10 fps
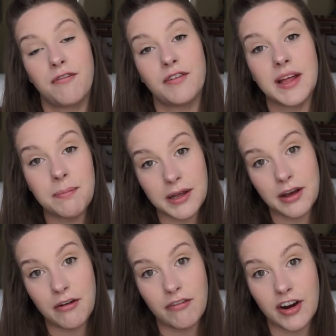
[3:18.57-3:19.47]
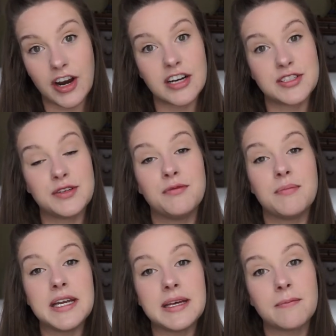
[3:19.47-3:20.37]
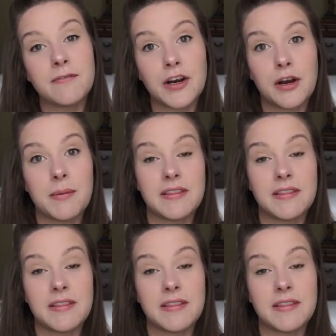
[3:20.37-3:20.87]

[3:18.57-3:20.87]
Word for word: flip it over to medium firm,